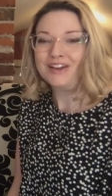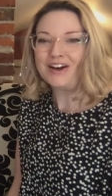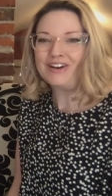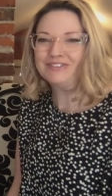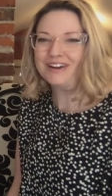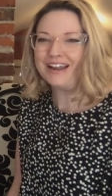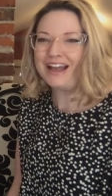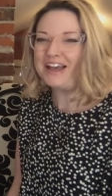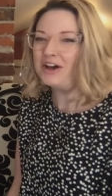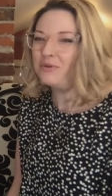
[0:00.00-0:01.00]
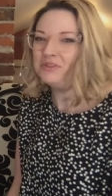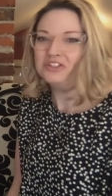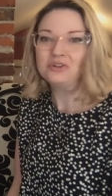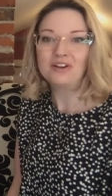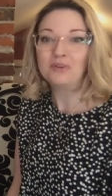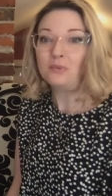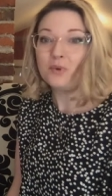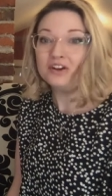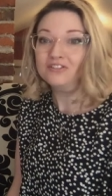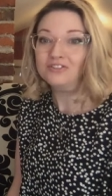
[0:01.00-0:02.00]
All right, I hope that you have a
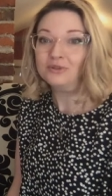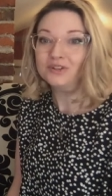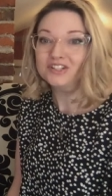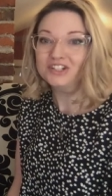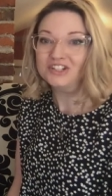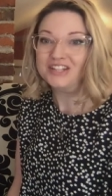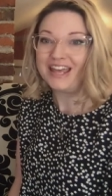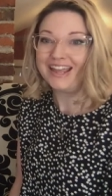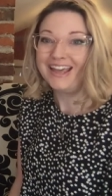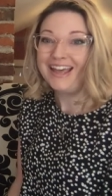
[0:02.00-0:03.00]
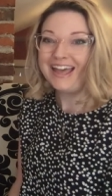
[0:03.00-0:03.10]
wonderful rest of your day,